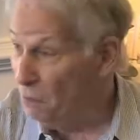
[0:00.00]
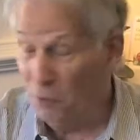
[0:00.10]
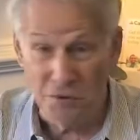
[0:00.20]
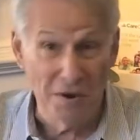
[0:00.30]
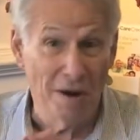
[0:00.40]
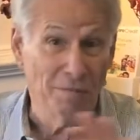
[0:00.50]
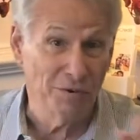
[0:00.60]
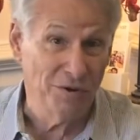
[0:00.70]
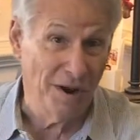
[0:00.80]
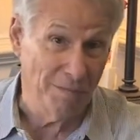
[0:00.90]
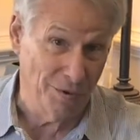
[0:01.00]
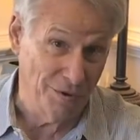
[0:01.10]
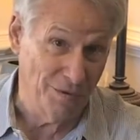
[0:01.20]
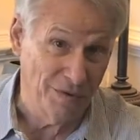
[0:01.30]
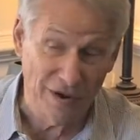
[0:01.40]
would never say,
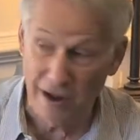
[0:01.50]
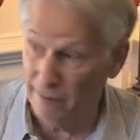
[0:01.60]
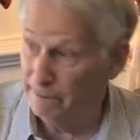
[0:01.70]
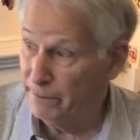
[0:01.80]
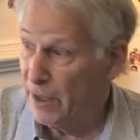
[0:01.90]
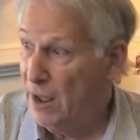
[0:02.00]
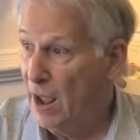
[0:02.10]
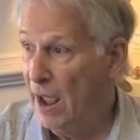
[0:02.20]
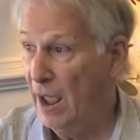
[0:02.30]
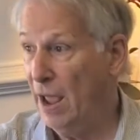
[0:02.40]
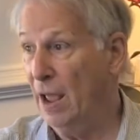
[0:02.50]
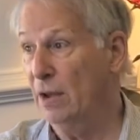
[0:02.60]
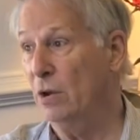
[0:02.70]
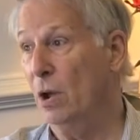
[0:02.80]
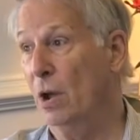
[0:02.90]
but you've said them. And